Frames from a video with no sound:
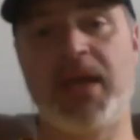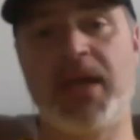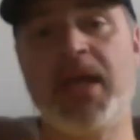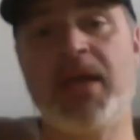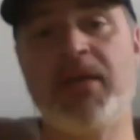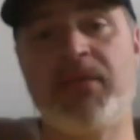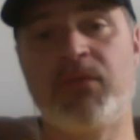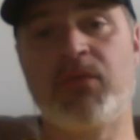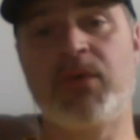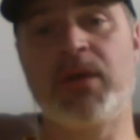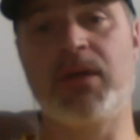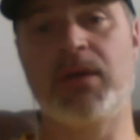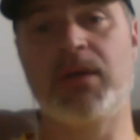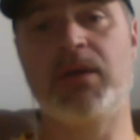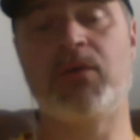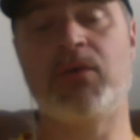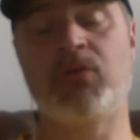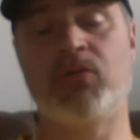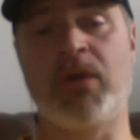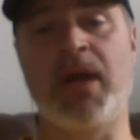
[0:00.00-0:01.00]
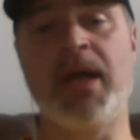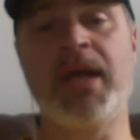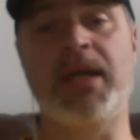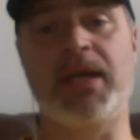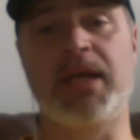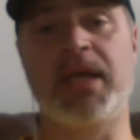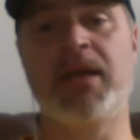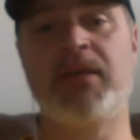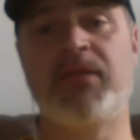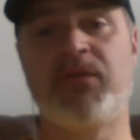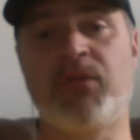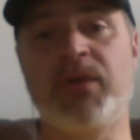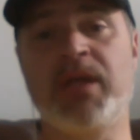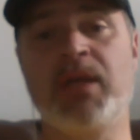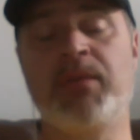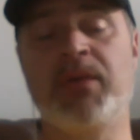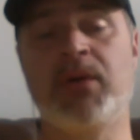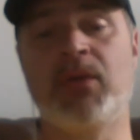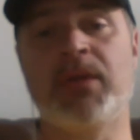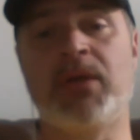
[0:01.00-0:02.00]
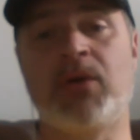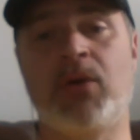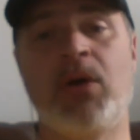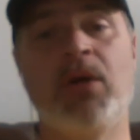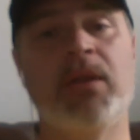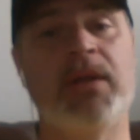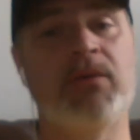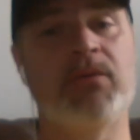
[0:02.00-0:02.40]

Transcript: you if, burn it down right if rebuild if they